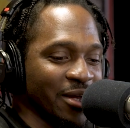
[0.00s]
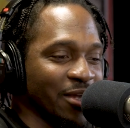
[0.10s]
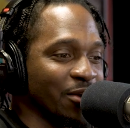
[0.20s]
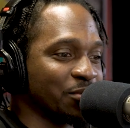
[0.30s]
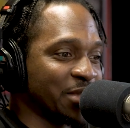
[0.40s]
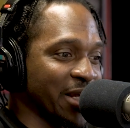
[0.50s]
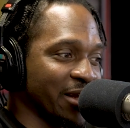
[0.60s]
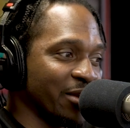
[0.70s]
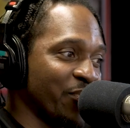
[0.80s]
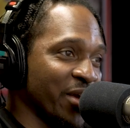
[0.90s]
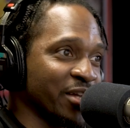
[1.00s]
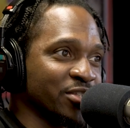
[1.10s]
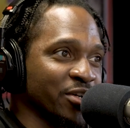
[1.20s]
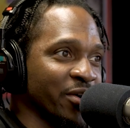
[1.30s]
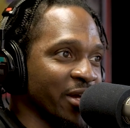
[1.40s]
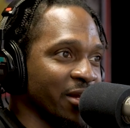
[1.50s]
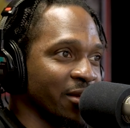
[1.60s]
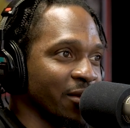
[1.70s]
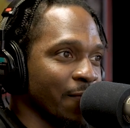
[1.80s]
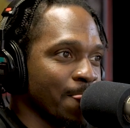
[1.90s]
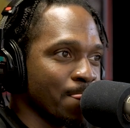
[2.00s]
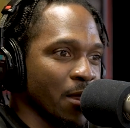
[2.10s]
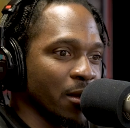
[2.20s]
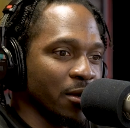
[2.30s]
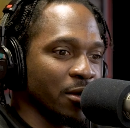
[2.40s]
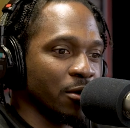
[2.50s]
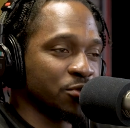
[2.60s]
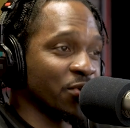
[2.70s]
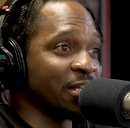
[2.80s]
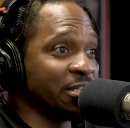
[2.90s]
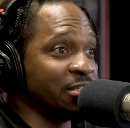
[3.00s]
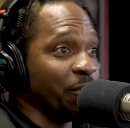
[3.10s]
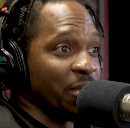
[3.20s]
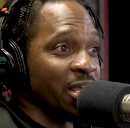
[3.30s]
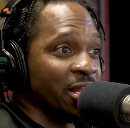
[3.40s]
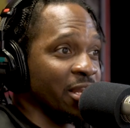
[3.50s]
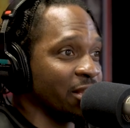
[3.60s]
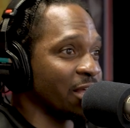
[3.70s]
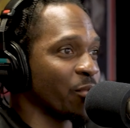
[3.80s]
you know, taking the picture and, you know, trying to demean anything.